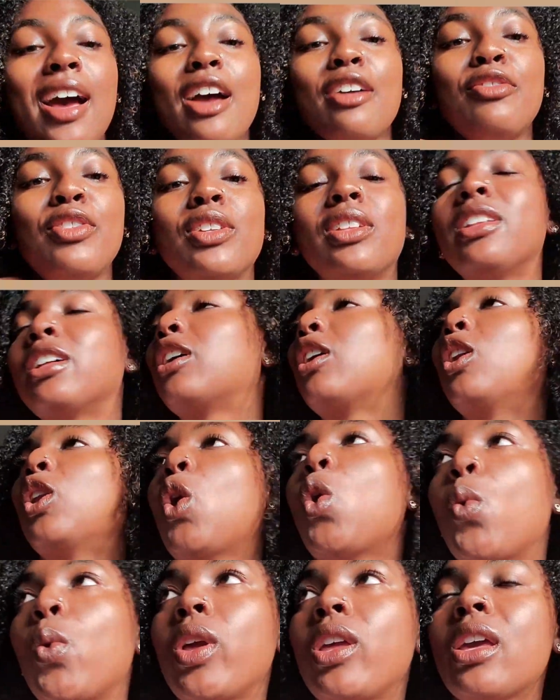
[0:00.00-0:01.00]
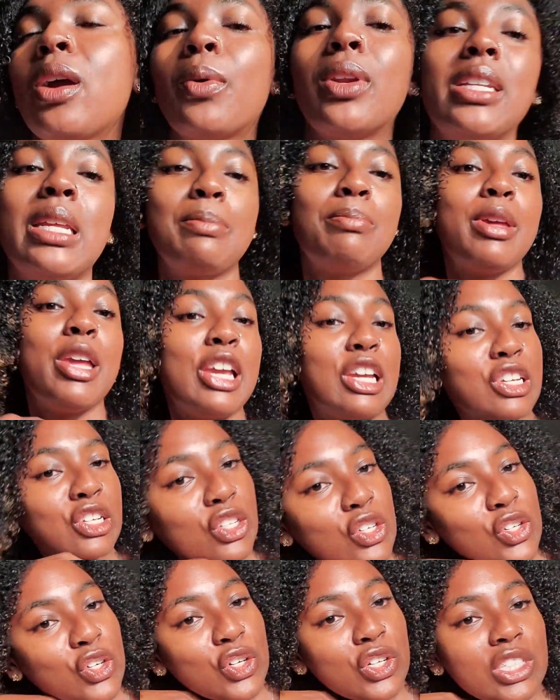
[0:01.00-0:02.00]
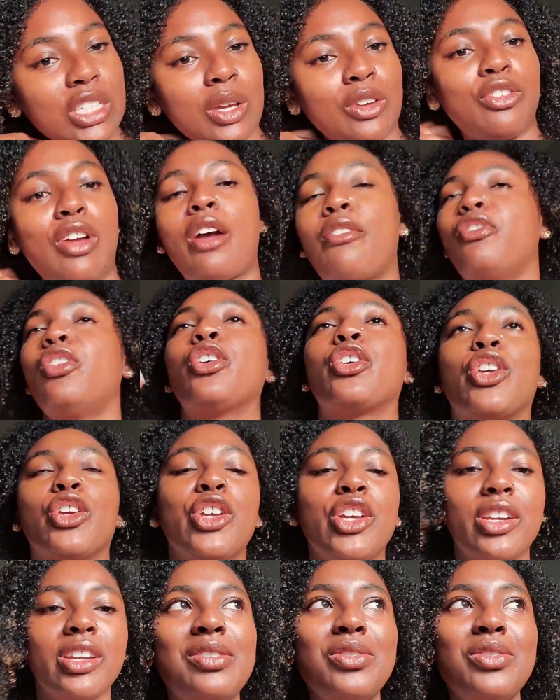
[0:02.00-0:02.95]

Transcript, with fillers: I feel like, glowy. I want to take pictures. I, feel good.